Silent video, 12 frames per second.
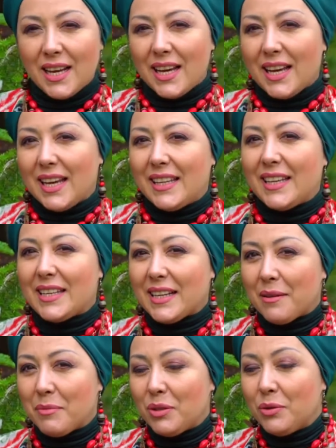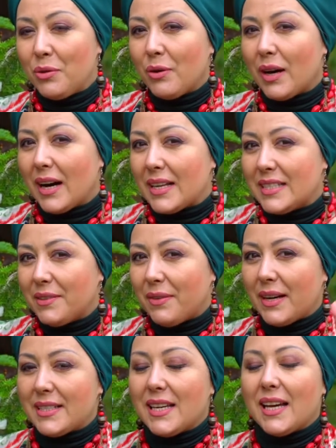putting such amulets on your
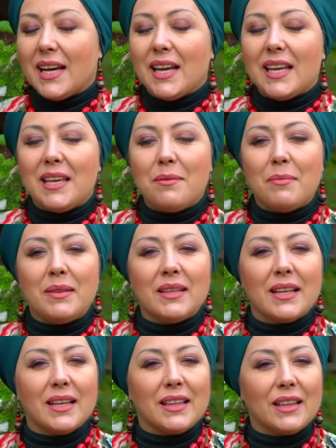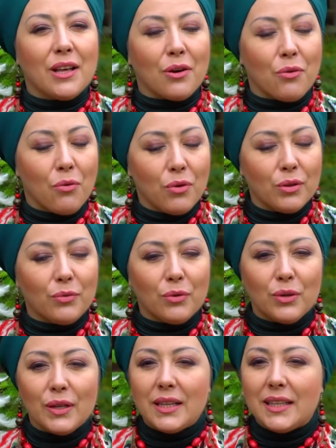head in order to reveal your
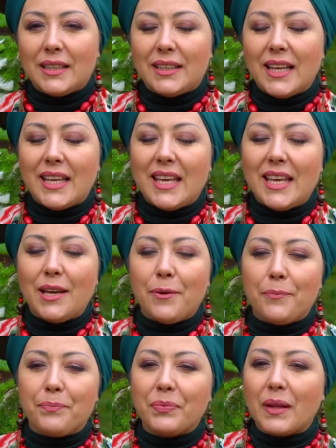superpowers.